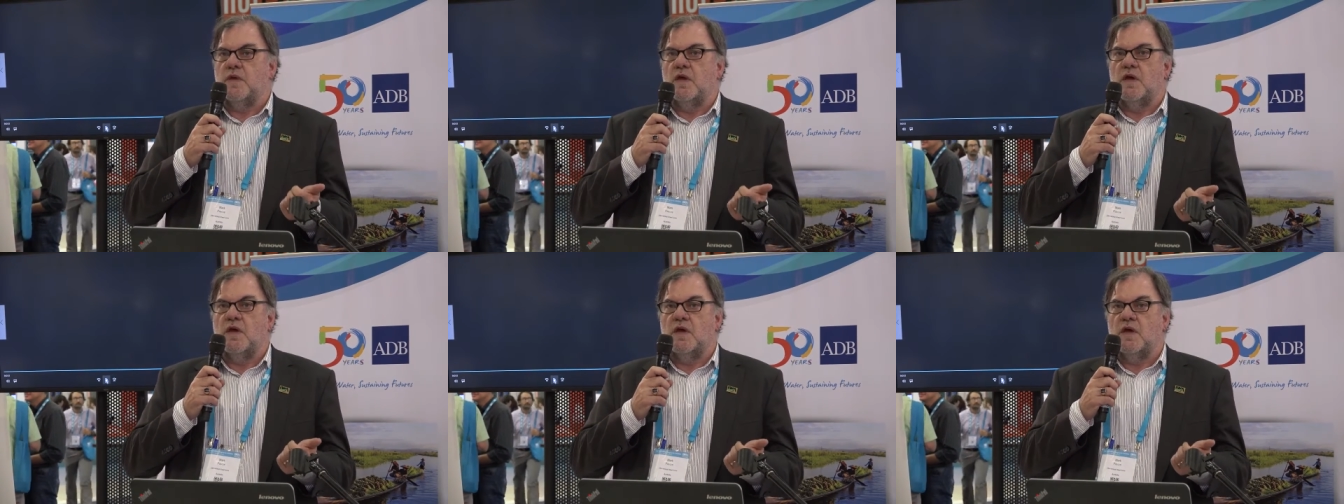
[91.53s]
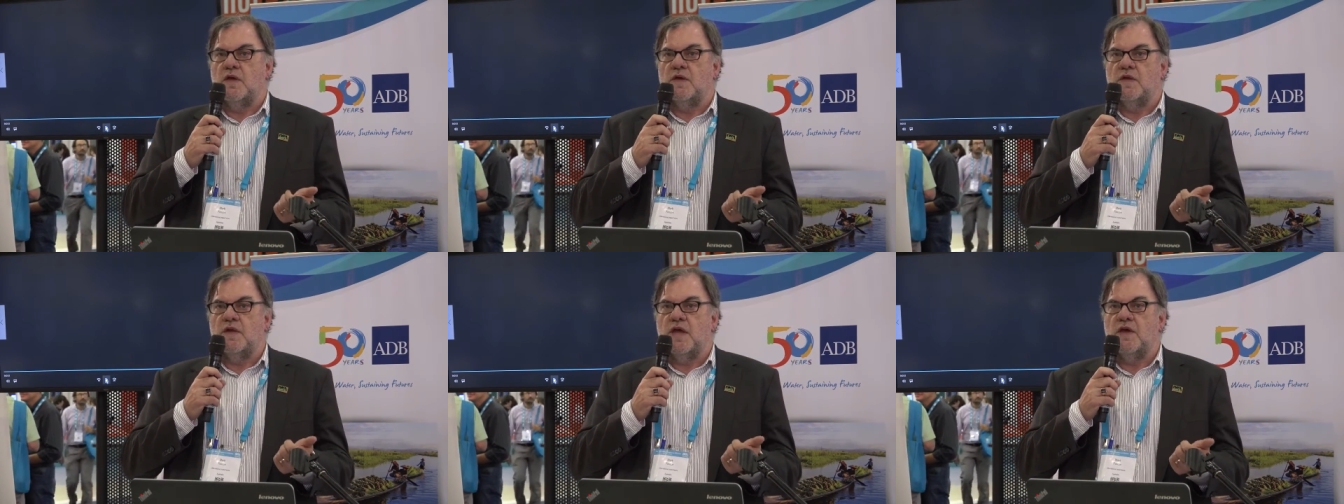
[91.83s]

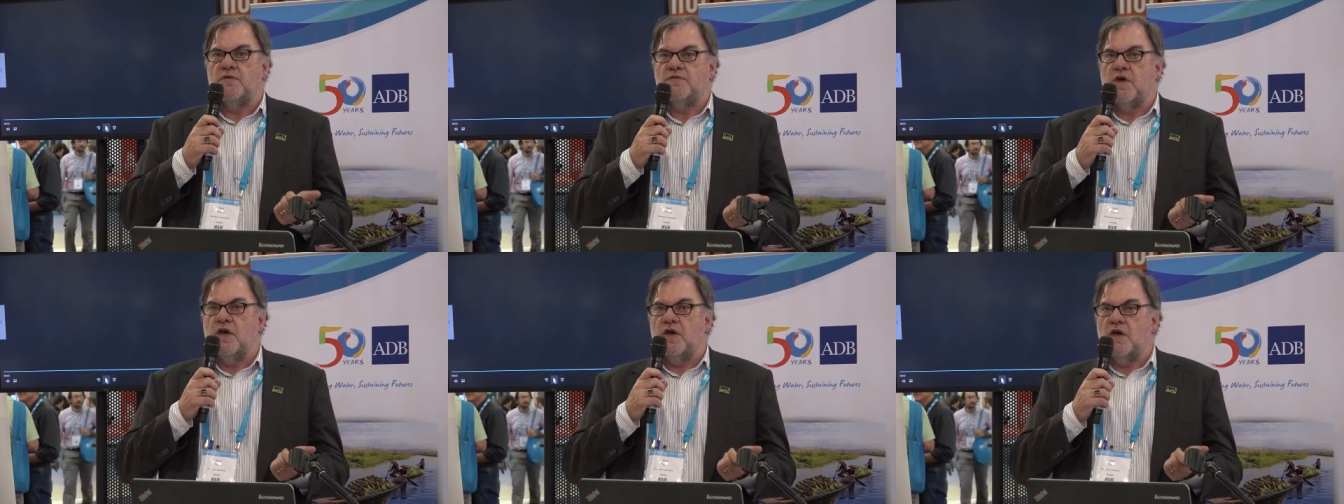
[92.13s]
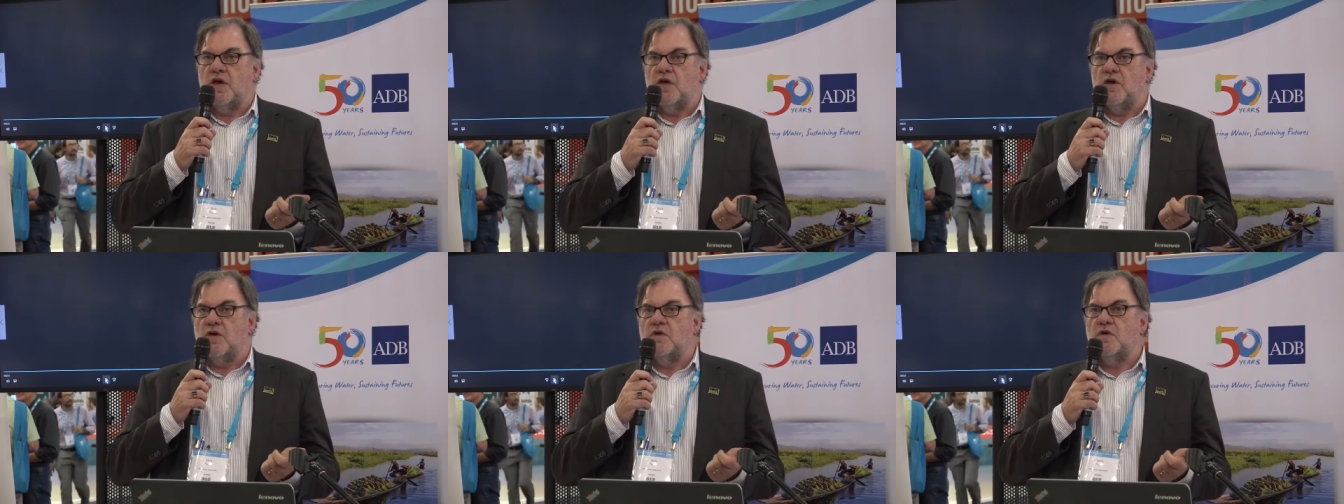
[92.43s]
the
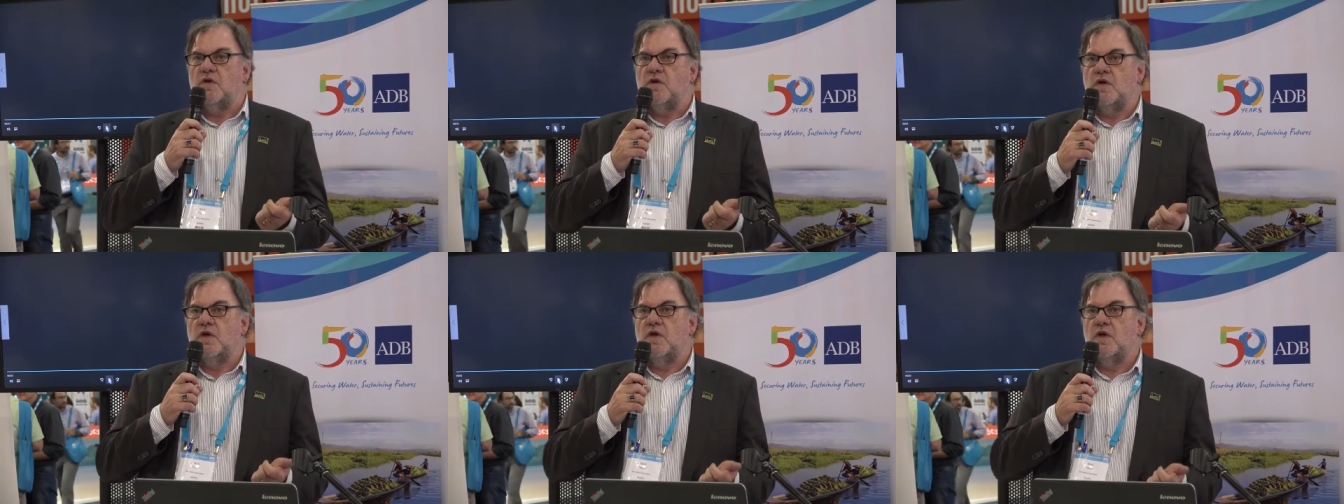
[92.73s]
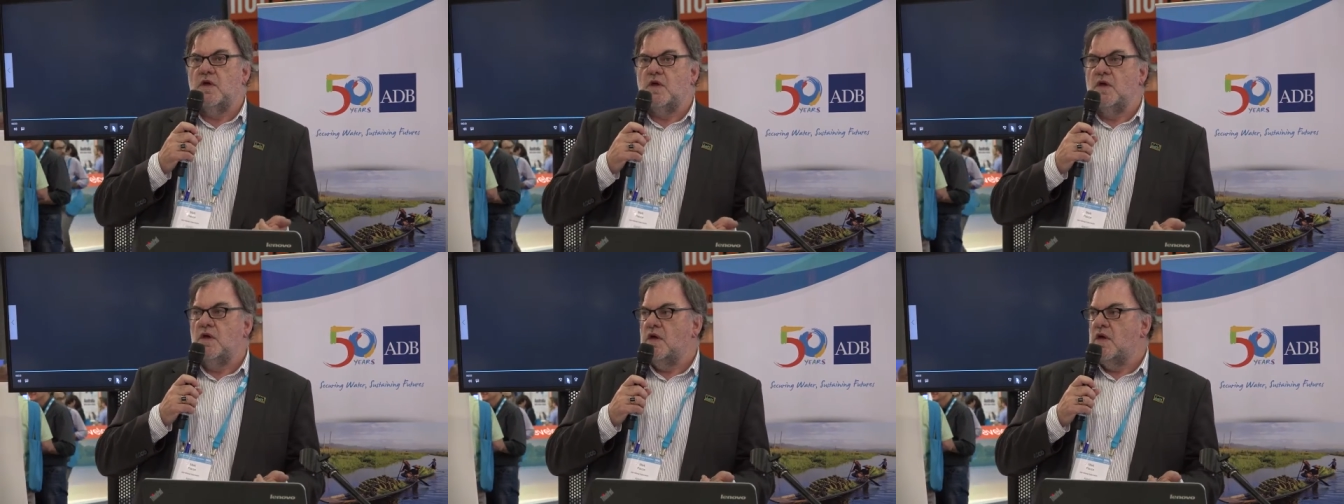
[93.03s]

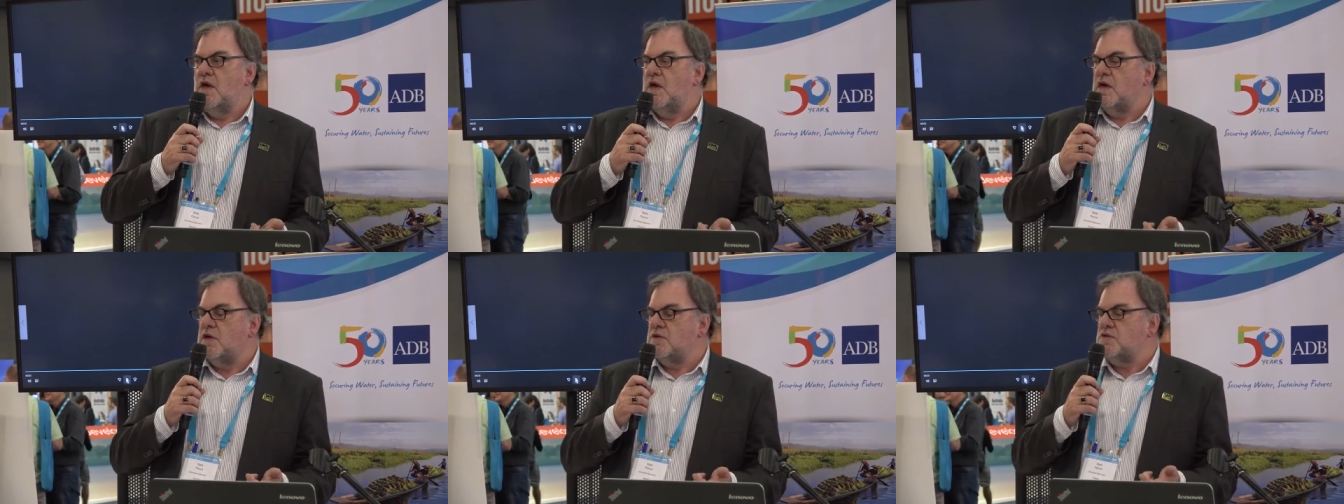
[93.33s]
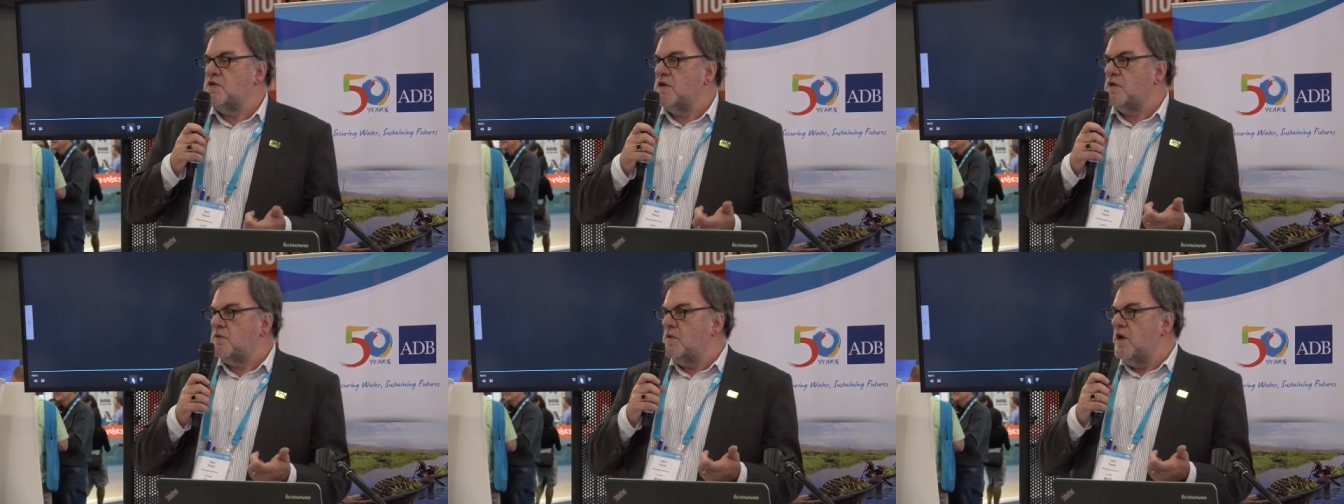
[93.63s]
FAO,
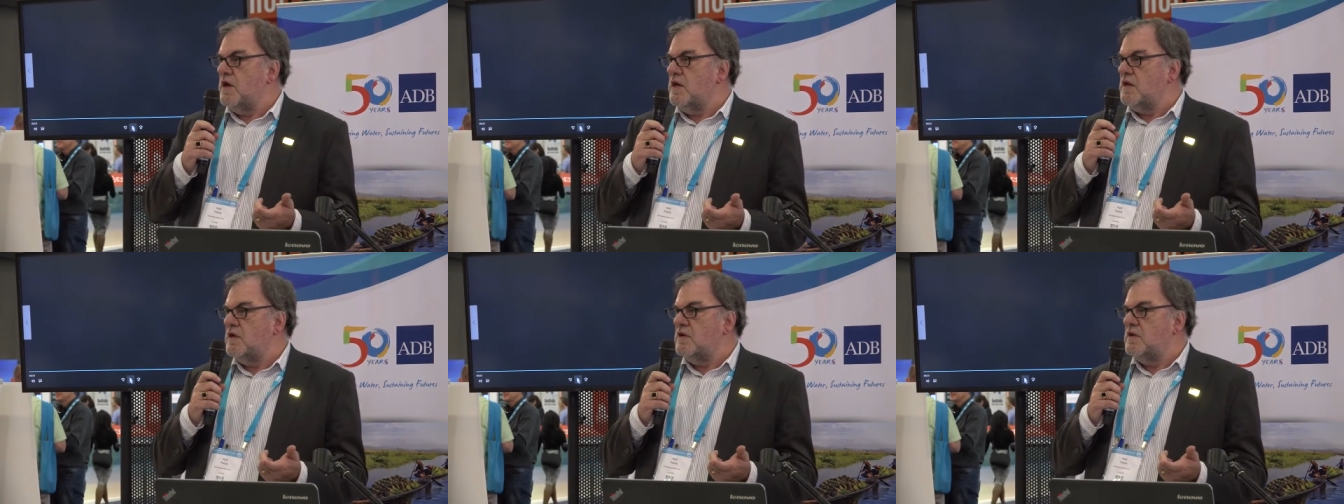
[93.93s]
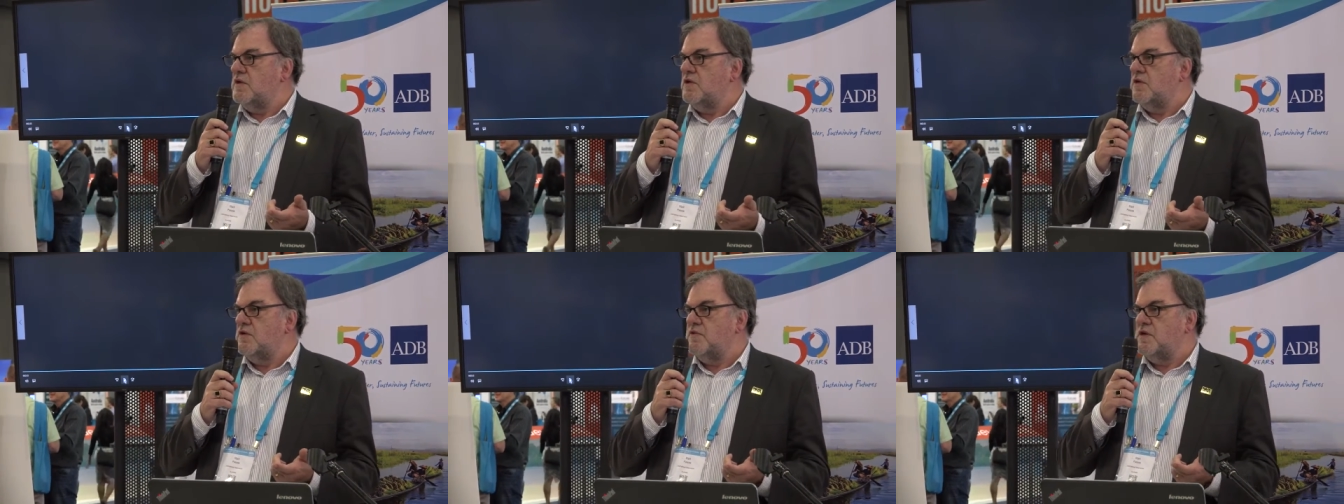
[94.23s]

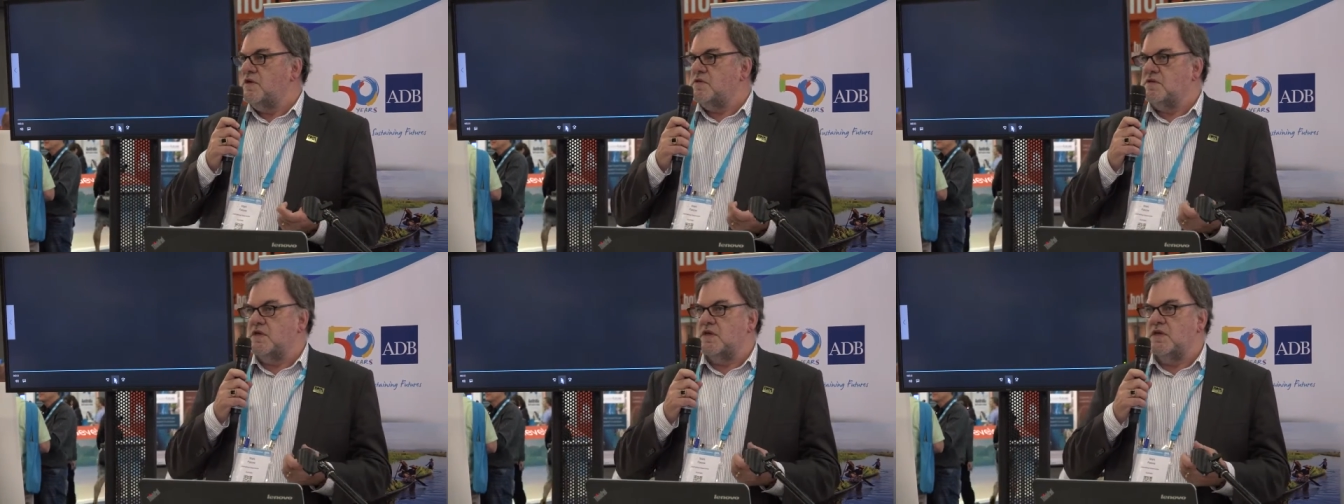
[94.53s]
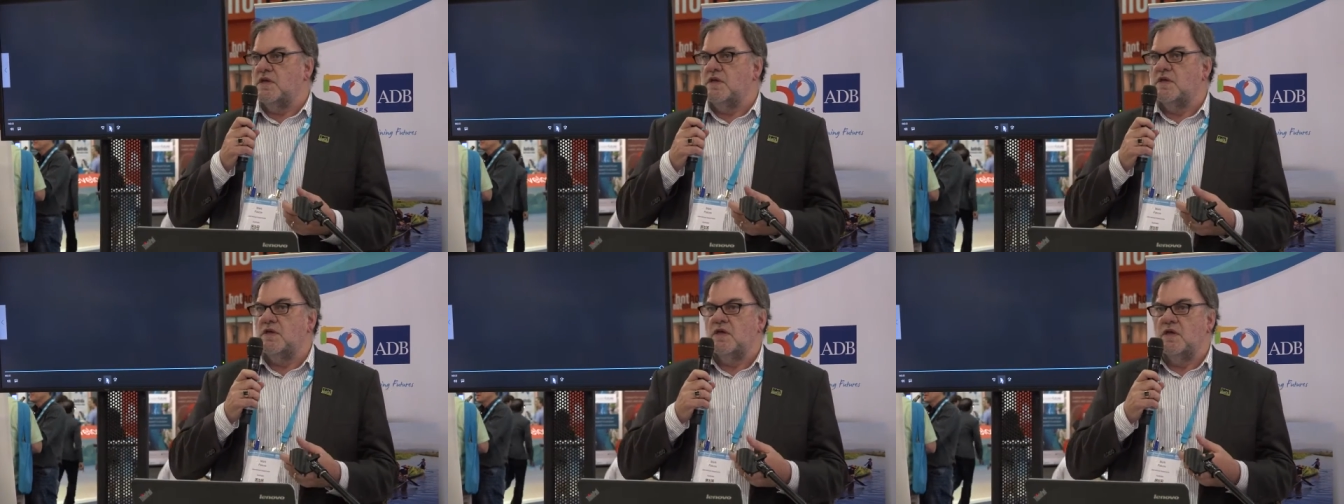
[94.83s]
Tsinghua
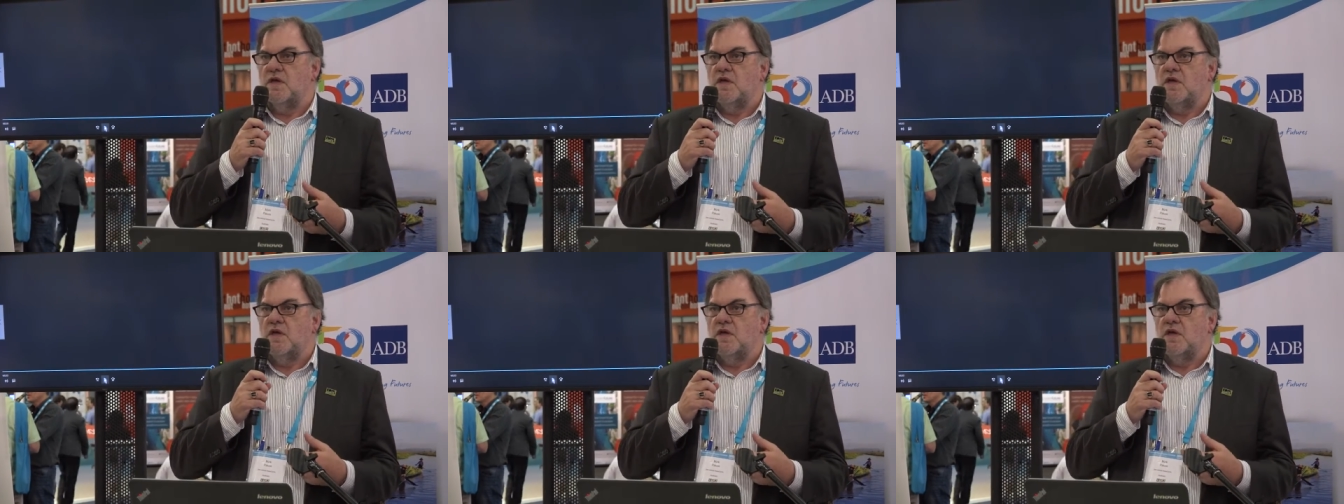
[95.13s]
University,